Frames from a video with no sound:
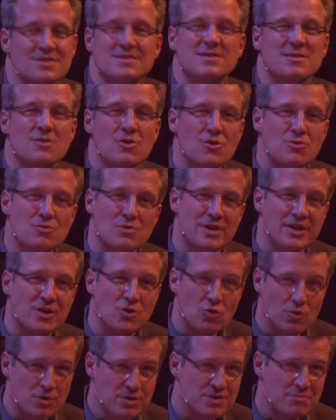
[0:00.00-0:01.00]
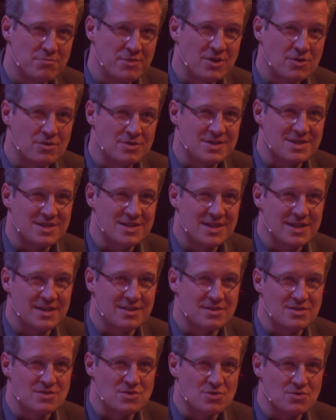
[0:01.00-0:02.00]
isn't only good, because it
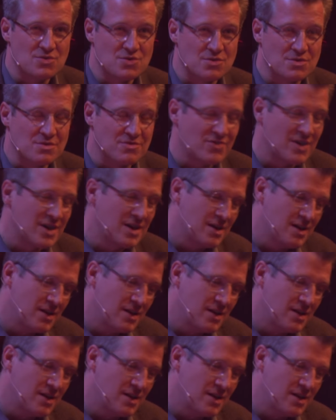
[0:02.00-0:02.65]
tends to sort of